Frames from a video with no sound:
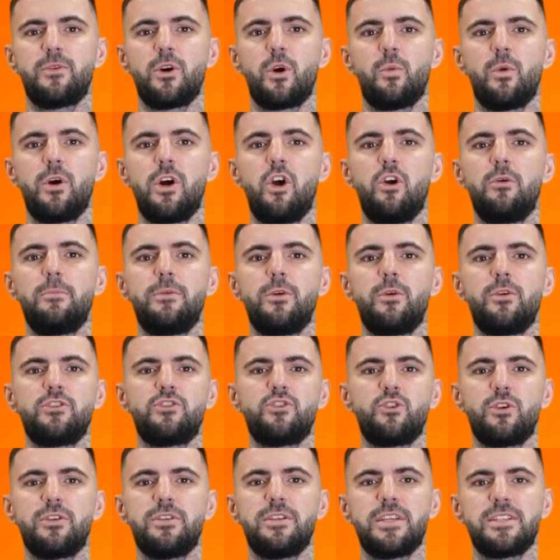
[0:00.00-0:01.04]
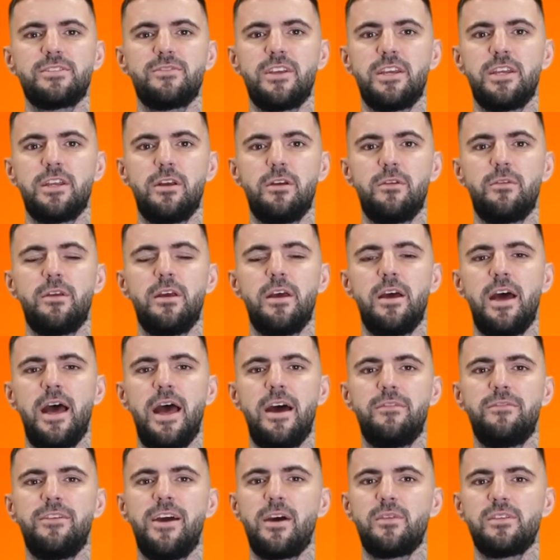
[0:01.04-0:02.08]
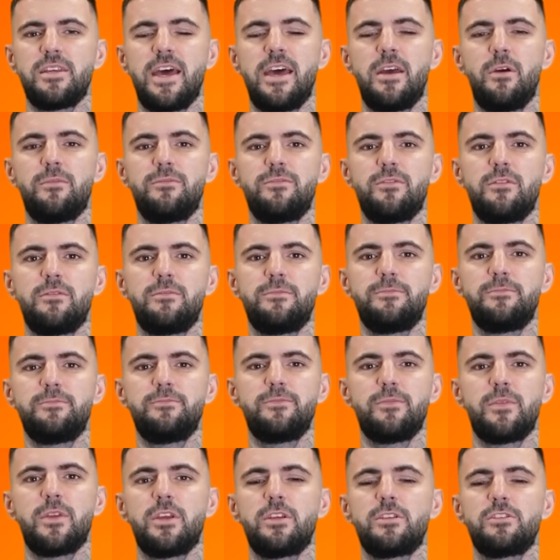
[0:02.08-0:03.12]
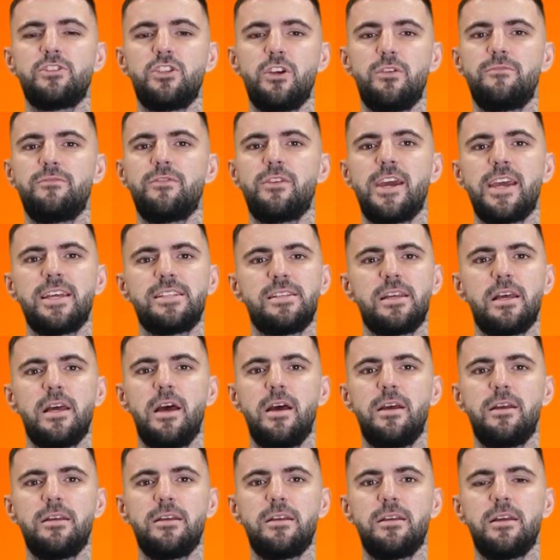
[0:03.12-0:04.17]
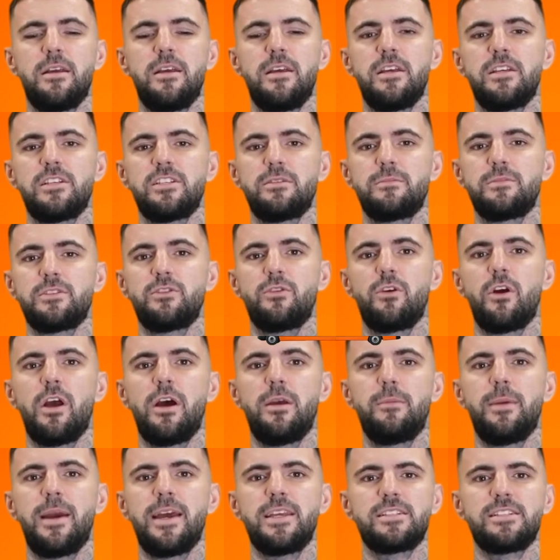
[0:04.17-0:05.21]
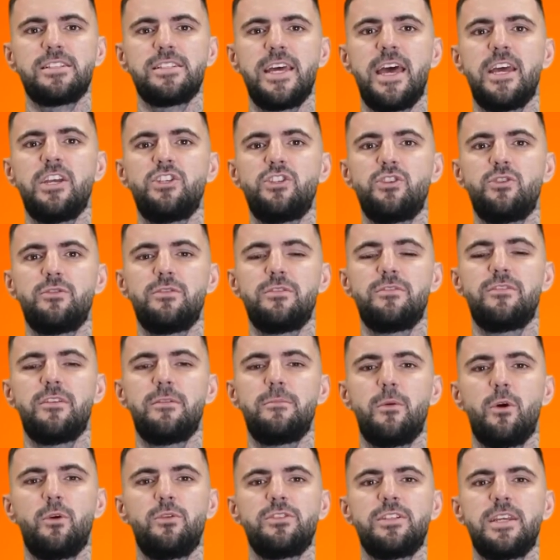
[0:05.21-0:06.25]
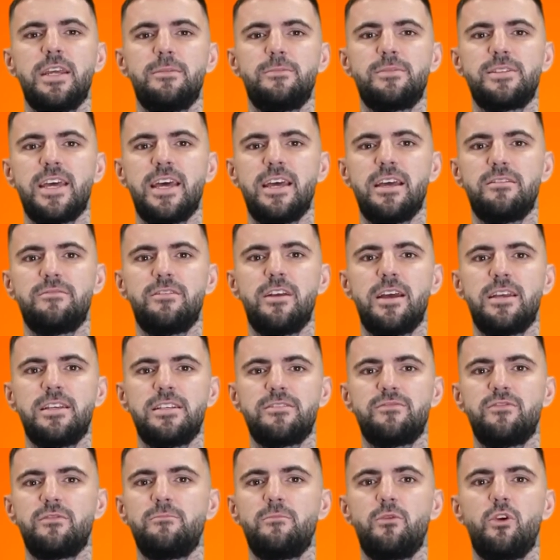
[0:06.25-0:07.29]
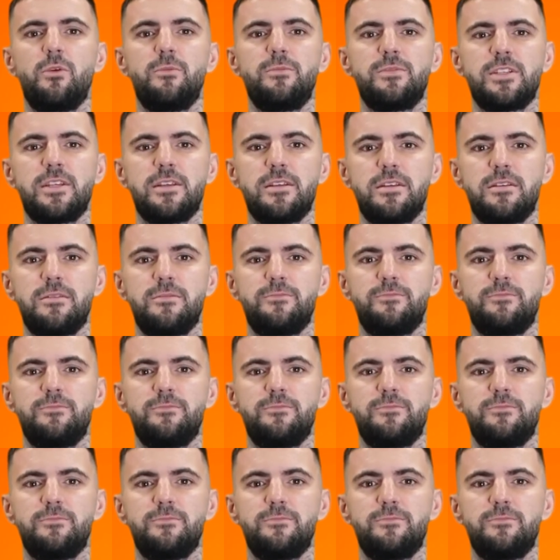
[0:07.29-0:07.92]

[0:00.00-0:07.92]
We hope you enjoyed this video and found it helpful. Don't forget to like, subscribe, and stay tuned for more tips and advice from Warmzilla.